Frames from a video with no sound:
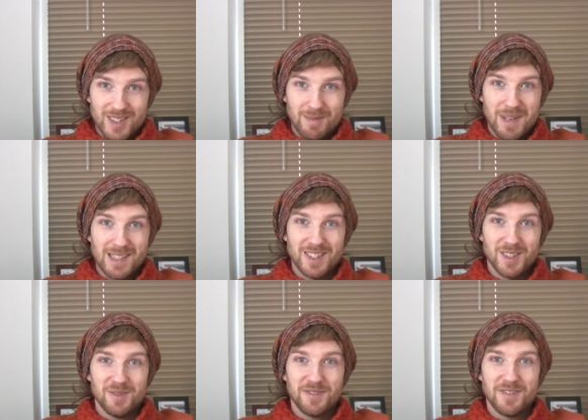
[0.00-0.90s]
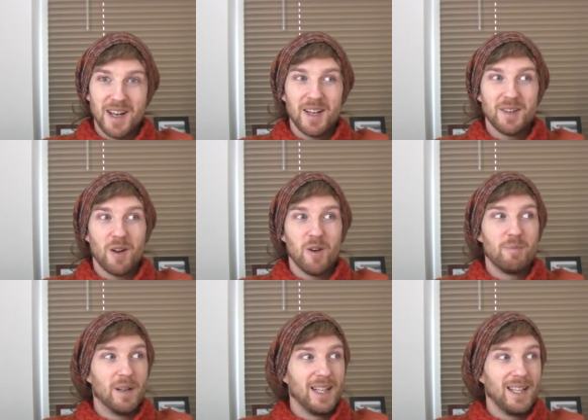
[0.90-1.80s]
is a massive fan
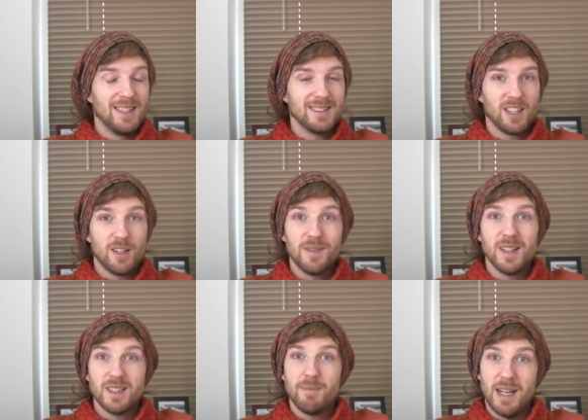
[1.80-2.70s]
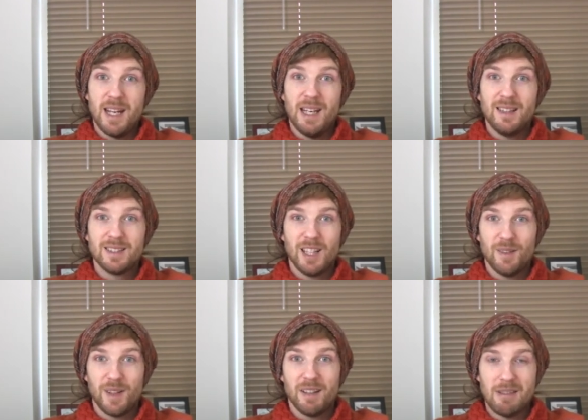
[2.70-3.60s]
of bunnies and converted me to
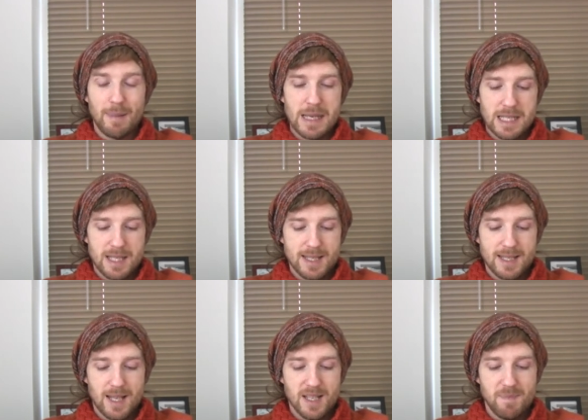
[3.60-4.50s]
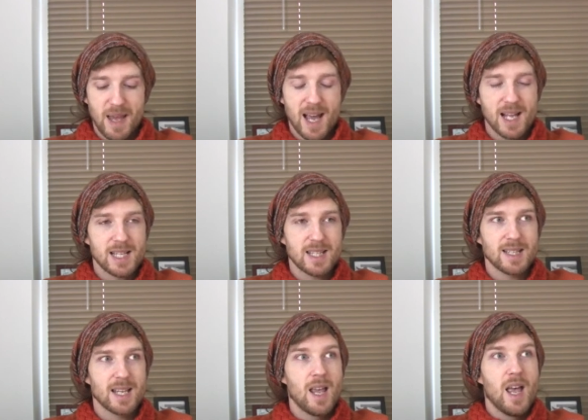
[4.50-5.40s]
loving rabbits as
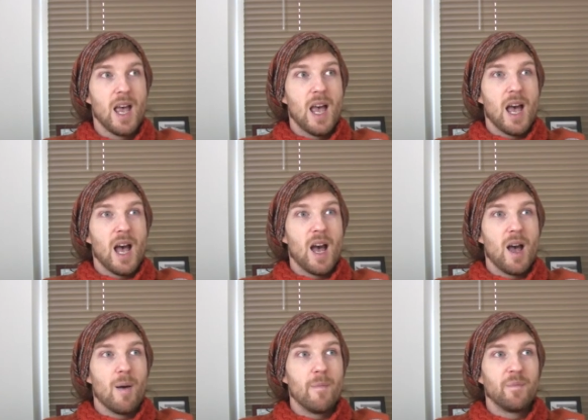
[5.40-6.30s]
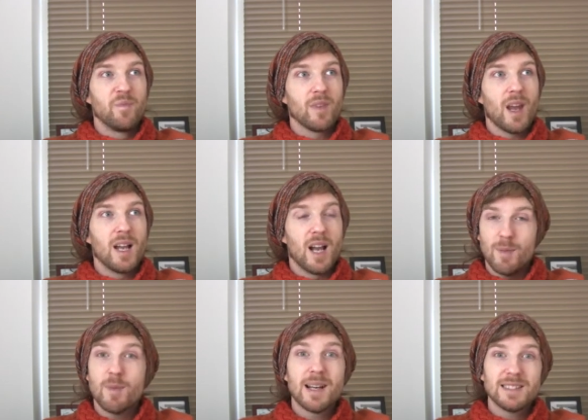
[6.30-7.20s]
pets. And
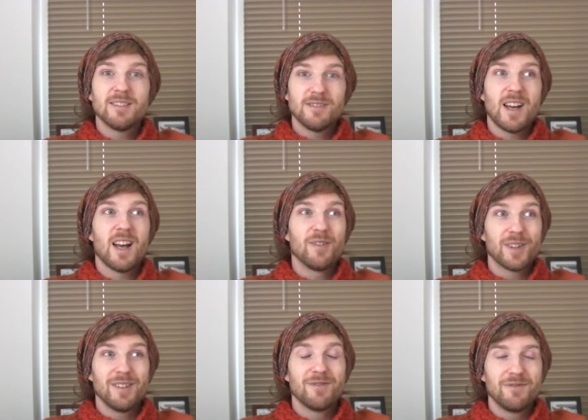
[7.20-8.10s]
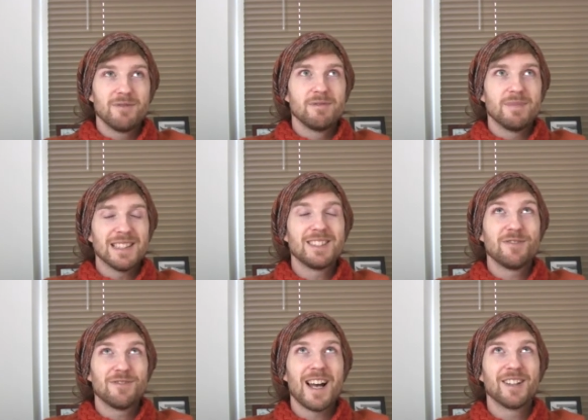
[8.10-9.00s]
I'm a massive fan
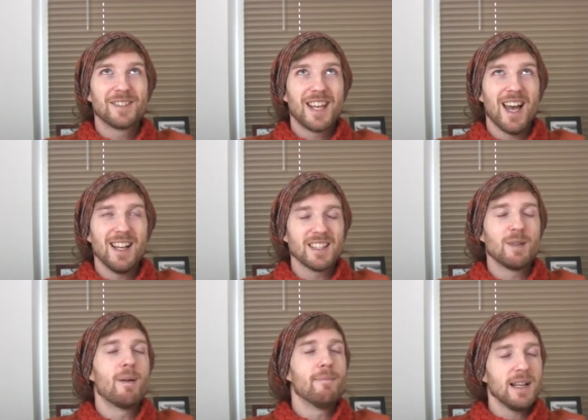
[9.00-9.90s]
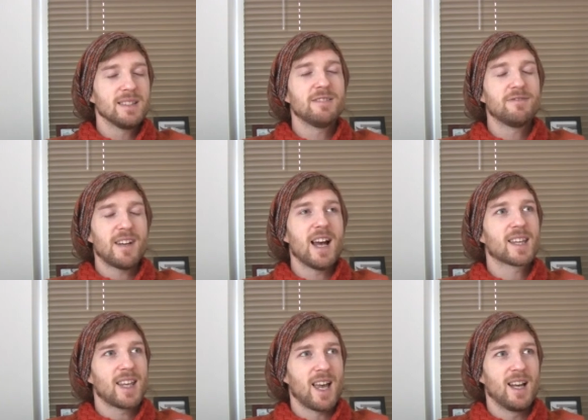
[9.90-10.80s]
of cats. I'm a massive fat
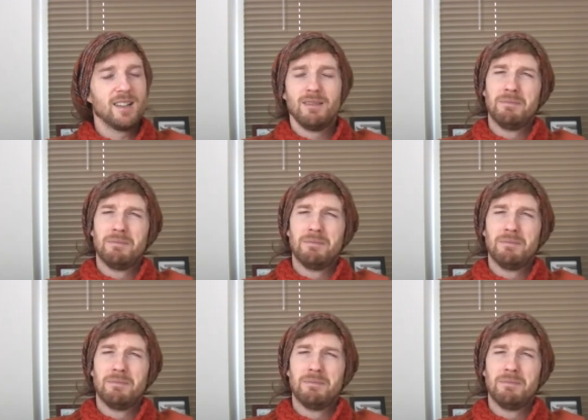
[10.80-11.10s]
can.